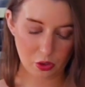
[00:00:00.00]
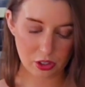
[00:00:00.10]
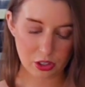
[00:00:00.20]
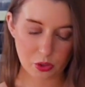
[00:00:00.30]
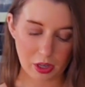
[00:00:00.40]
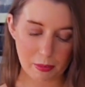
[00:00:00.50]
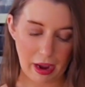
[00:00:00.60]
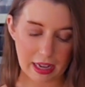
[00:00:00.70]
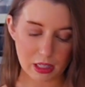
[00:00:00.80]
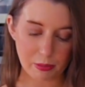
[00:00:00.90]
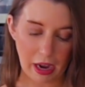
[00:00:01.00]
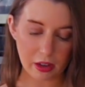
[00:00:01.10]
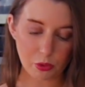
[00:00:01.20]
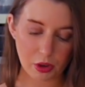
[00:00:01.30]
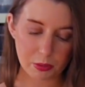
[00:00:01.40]
Just going to pass it back
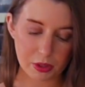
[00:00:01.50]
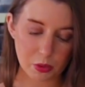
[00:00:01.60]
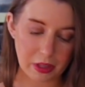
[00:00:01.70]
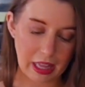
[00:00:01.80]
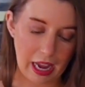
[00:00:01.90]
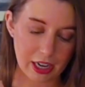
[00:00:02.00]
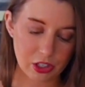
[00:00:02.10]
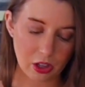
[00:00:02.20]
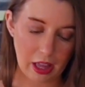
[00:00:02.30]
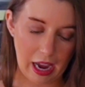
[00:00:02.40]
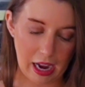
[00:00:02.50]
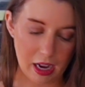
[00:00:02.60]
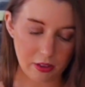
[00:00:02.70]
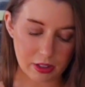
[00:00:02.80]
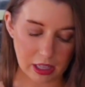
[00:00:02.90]
and forth between the eggshell
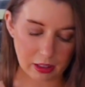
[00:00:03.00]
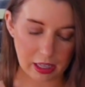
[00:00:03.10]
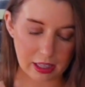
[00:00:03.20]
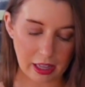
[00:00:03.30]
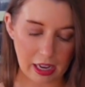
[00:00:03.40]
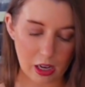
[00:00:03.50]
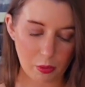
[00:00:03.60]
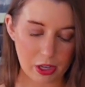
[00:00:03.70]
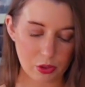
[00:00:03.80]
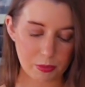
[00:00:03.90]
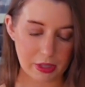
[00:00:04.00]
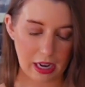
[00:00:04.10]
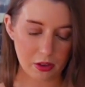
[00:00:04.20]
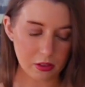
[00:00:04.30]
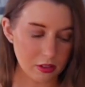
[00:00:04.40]
halves and letting that egg white drip
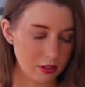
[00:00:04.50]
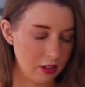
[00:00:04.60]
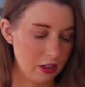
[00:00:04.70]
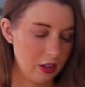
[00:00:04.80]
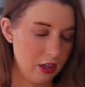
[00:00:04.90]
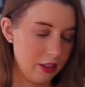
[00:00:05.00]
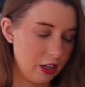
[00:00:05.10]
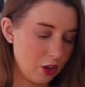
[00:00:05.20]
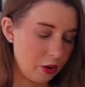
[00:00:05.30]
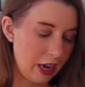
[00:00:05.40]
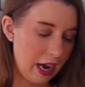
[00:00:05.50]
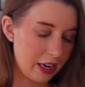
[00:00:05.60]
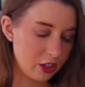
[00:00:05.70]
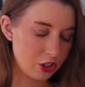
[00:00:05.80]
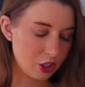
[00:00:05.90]
down. Then you're going to
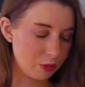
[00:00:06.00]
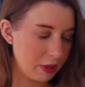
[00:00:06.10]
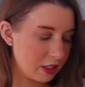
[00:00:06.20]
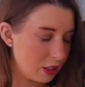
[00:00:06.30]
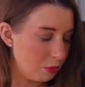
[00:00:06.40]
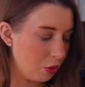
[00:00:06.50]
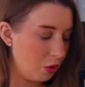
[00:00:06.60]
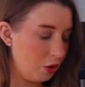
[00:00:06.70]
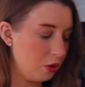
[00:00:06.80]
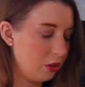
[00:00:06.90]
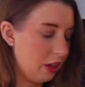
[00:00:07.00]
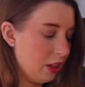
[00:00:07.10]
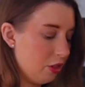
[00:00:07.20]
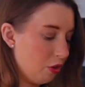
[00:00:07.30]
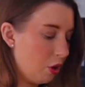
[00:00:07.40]
add it to your mixing bowl
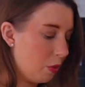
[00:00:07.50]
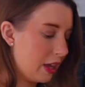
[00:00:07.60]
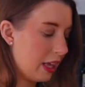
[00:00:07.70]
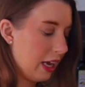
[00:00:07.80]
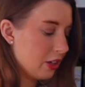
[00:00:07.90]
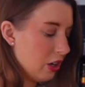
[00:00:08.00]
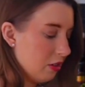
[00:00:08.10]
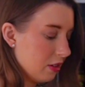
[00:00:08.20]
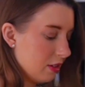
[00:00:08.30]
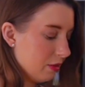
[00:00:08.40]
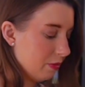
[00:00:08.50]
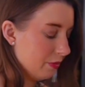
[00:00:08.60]
and throw away the eggshells.